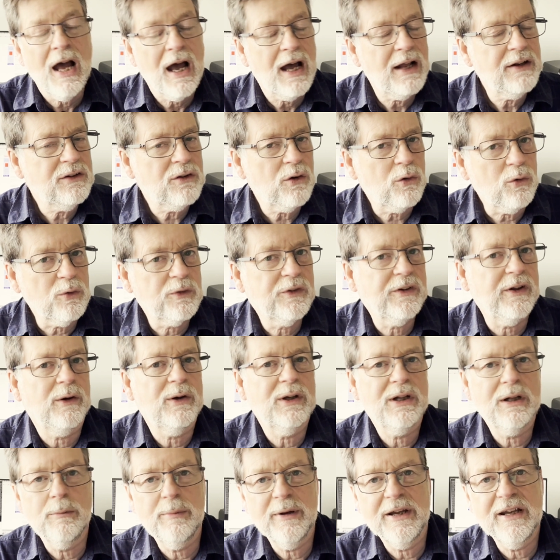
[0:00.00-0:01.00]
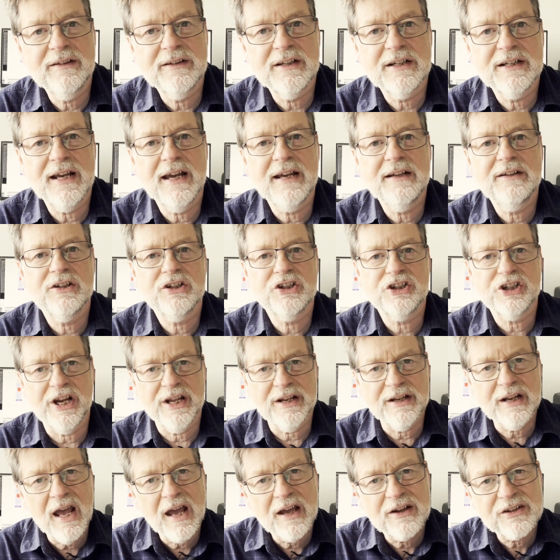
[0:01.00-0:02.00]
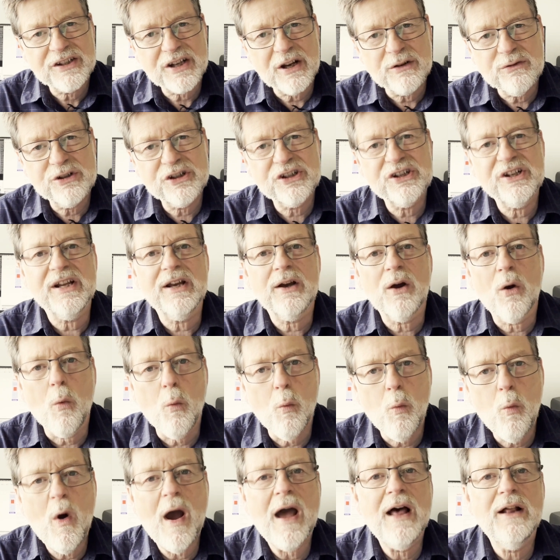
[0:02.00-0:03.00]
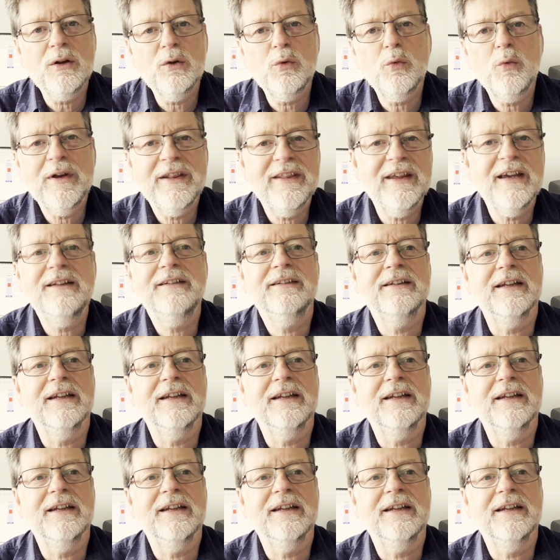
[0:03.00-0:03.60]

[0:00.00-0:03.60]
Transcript: and also it'll be in the datasheet, so stick well within